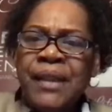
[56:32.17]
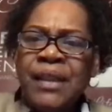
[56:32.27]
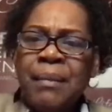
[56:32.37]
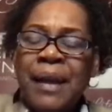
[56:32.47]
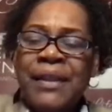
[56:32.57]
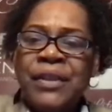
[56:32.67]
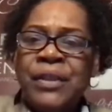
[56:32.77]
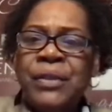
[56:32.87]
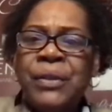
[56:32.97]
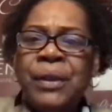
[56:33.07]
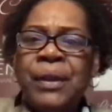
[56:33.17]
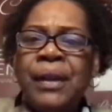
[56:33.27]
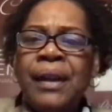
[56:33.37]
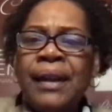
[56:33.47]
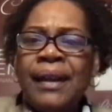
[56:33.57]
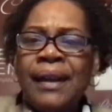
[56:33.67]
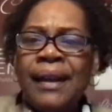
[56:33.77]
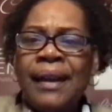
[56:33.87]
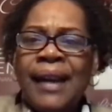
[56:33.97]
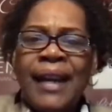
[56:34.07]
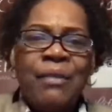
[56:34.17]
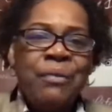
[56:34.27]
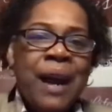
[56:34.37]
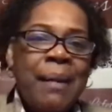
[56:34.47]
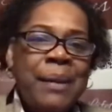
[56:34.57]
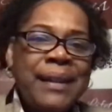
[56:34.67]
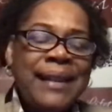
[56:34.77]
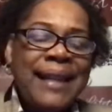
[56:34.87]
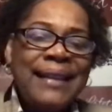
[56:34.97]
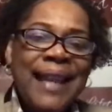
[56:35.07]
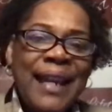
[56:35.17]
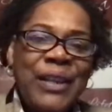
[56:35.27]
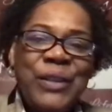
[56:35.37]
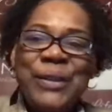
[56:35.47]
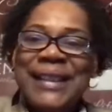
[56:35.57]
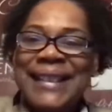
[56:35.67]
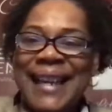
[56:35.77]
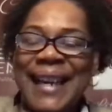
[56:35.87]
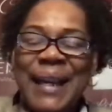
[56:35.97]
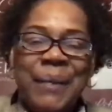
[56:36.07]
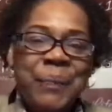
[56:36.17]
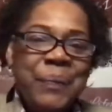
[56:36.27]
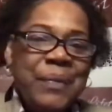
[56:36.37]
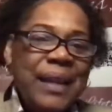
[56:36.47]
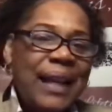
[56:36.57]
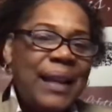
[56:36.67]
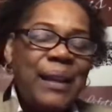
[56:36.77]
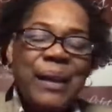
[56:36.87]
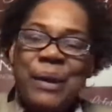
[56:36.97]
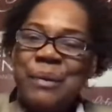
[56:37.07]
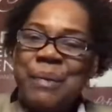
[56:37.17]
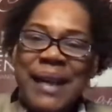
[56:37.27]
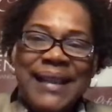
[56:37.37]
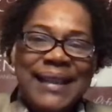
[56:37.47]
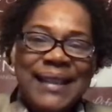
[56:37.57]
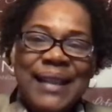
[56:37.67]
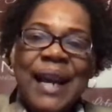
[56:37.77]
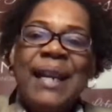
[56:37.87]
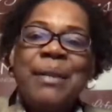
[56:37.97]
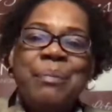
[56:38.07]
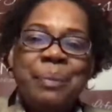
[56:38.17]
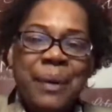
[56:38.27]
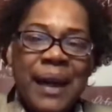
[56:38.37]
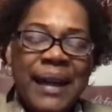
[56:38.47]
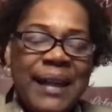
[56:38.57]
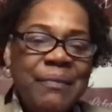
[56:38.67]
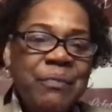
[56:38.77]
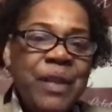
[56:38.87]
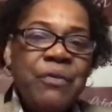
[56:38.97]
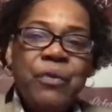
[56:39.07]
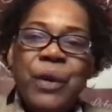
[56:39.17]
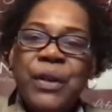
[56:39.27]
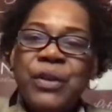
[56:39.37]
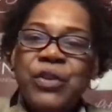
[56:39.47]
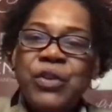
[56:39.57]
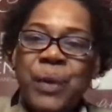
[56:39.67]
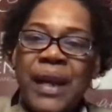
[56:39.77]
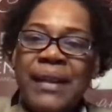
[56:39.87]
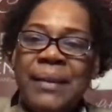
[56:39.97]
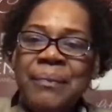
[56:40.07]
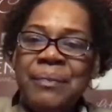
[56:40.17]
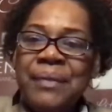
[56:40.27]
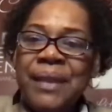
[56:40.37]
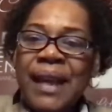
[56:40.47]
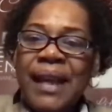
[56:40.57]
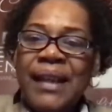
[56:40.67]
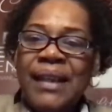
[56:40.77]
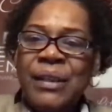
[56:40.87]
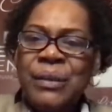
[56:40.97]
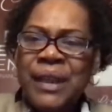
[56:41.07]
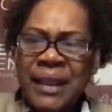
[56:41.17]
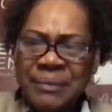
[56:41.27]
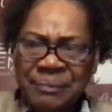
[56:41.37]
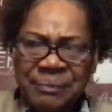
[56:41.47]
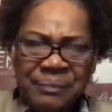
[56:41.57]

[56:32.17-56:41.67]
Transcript: To my sister, uh, Ann Robinson, thank you again. Hello, my sister. I am praying for your strength. Hallelujah.